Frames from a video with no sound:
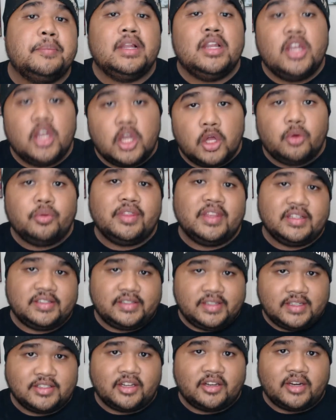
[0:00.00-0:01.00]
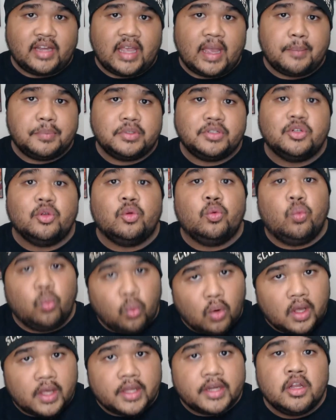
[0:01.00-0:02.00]
below, this is on episode
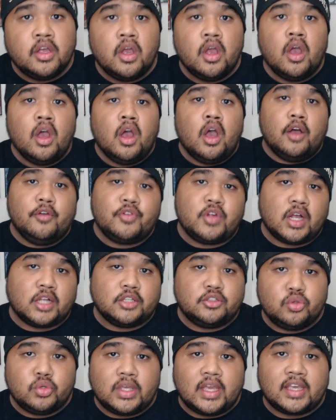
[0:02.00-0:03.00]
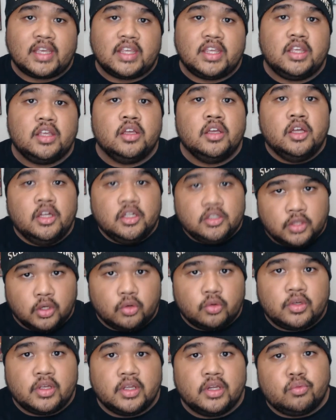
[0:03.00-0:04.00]
1 of Katsugeki,
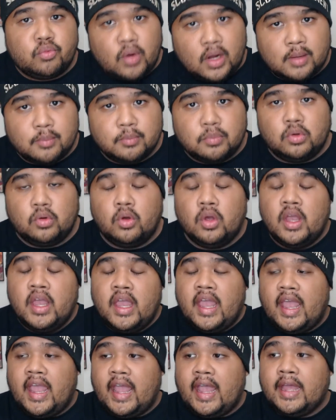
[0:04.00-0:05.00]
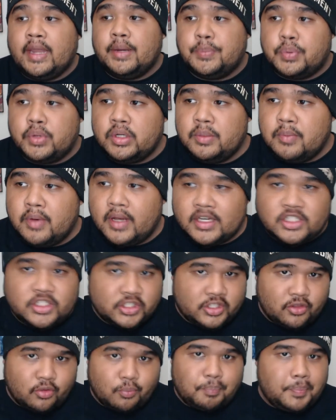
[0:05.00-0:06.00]
Touken Ranbu. And pretty
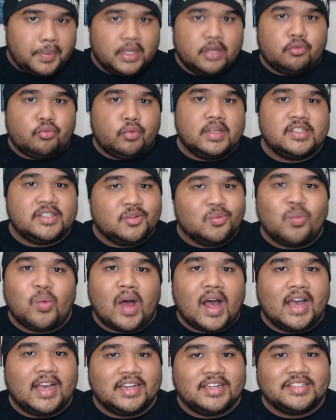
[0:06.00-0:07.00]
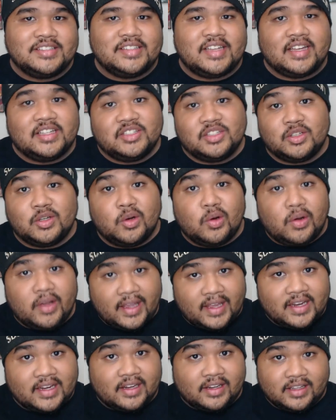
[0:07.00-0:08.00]
much the big reason why I decided to go
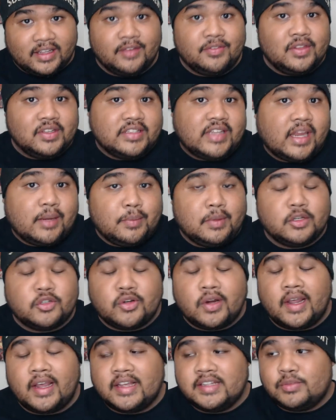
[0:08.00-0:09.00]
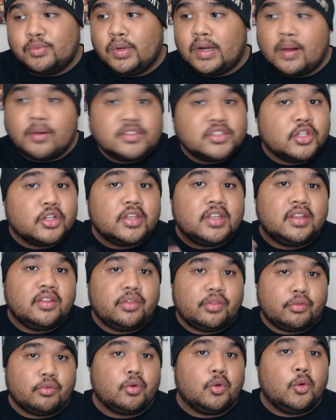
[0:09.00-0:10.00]
ahead and give this anime a try, because when I was looking
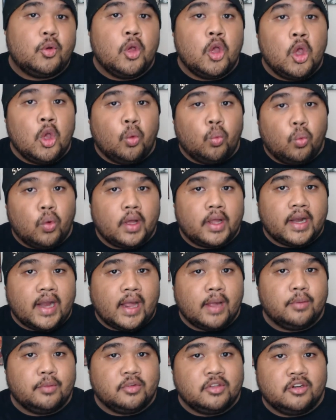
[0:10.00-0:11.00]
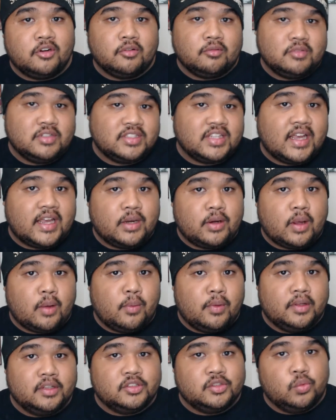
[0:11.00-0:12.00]
through what I, you know, decided I
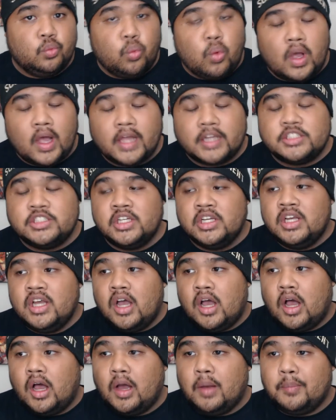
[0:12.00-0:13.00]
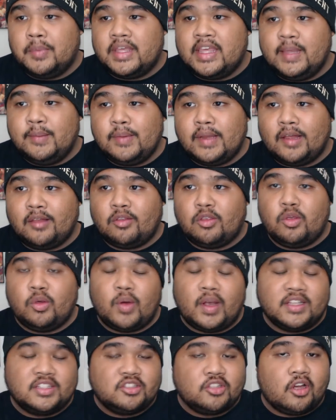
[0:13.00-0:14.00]
wanted to watch, it came down
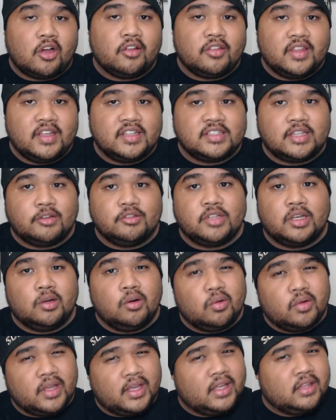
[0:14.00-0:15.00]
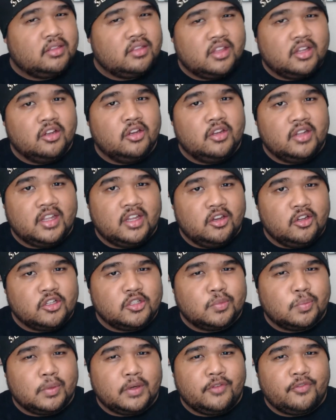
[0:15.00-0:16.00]
to, I saw this, I was like, okay, it
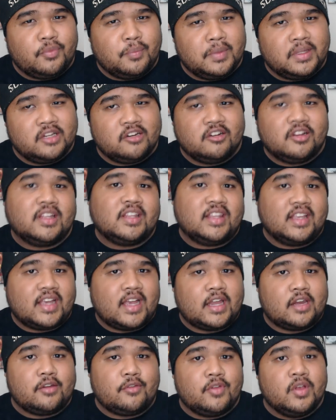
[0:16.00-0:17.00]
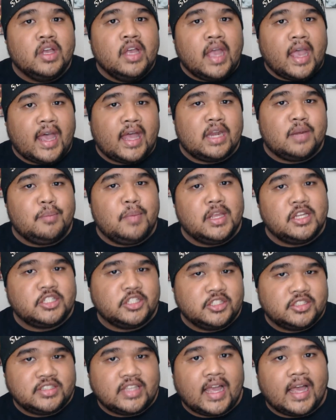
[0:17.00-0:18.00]
looks pretty familiar, like the kind of
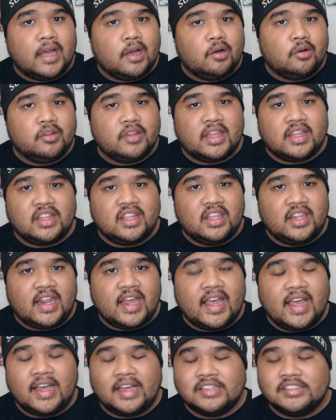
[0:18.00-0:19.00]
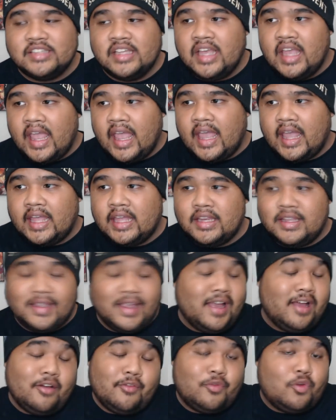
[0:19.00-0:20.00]
animation style that it has. And
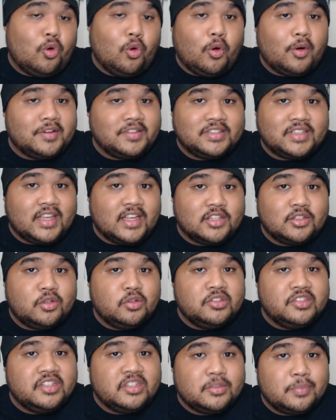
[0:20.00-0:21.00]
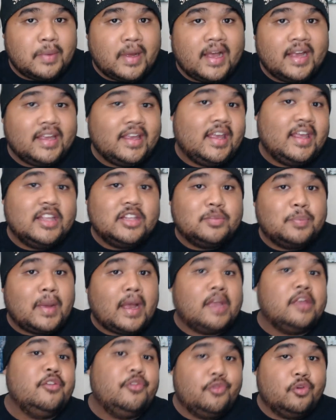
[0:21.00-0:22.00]
yeah, of course, guess who it's by? It's
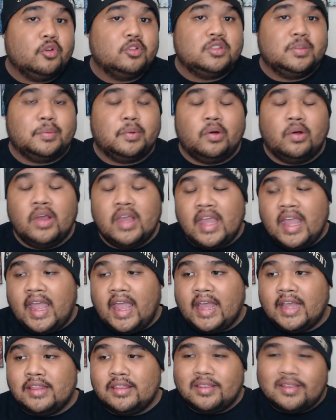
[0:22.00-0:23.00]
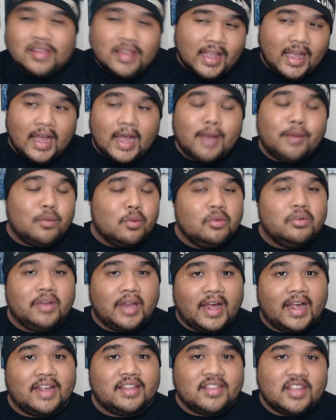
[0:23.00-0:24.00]
by Ufotable. And I won't
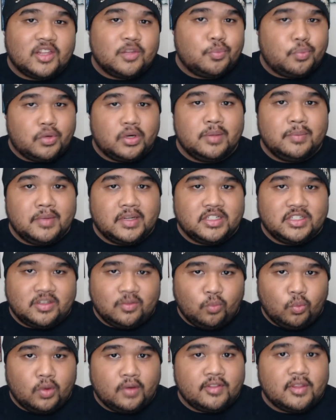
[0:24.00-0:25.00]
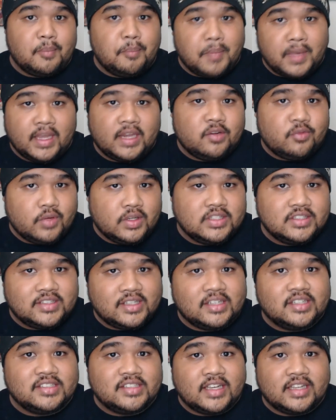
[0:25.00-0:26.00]
lie, that's pretty much one of the main reasons
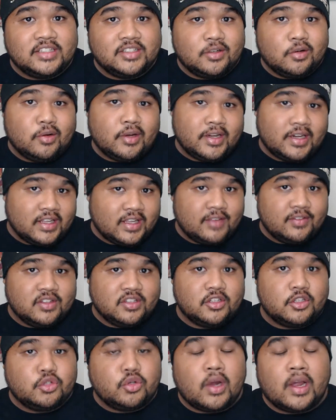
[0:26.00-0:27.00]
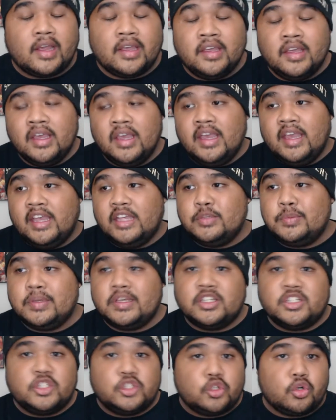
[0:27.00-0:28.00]
I decided to go ahead and give this a try, is
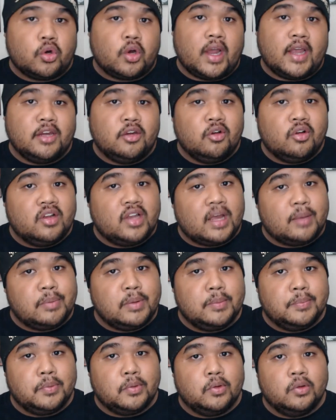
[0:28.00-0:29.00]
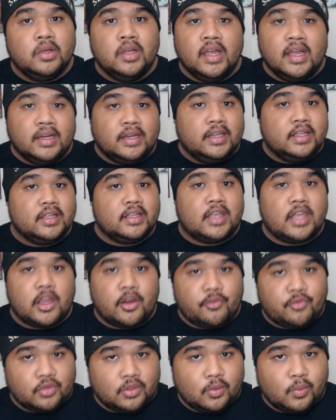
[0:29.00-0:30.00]
because sure, I know a lot of people didn't
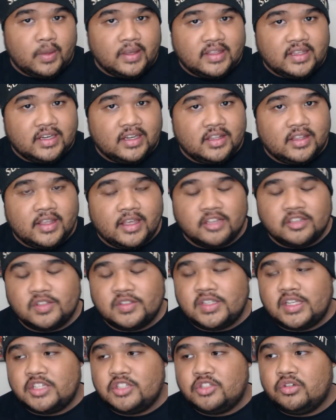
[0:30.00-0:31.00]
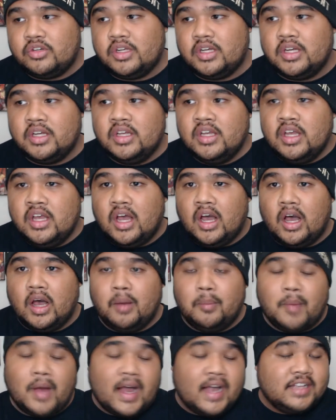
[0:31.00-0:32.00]
care for the way they did Tales of Zestria.
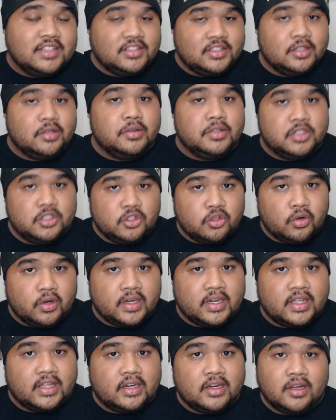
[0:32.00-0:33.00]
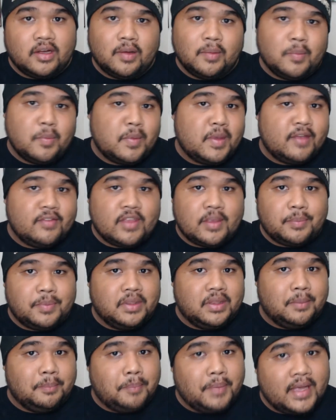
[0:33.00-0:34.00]
I still enjoyed it. It may have not been
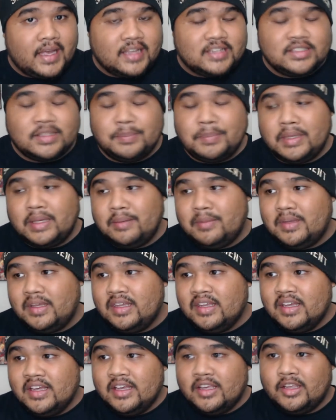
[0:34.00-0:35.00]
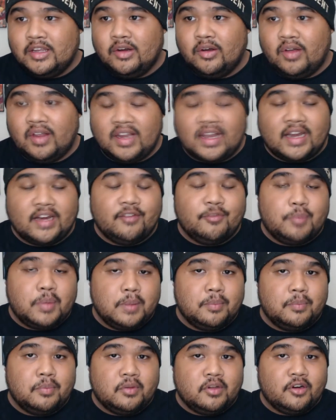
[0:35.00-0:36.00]
the best, and maybe, you know, a lot of
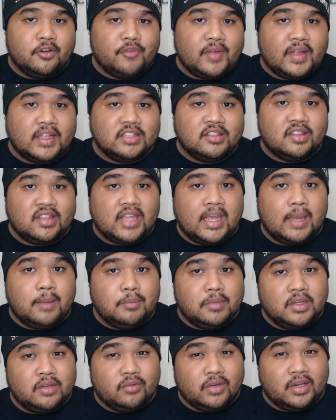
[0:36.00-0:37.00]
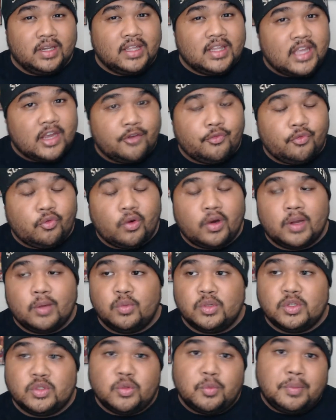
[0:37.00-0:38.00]
people, you know, fans of the game didn't really care for it,
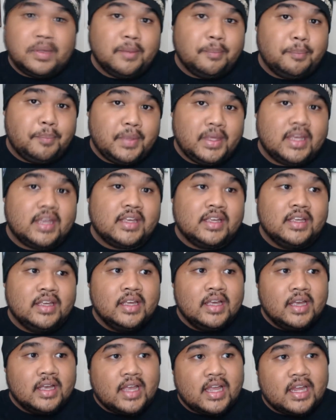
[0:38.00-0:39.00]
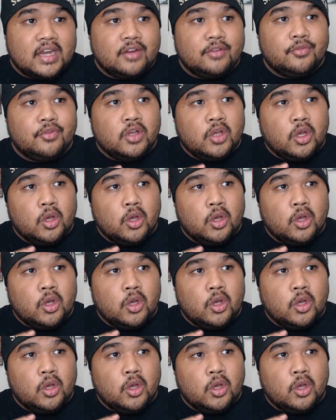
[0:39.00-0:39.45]
which would be a big kind of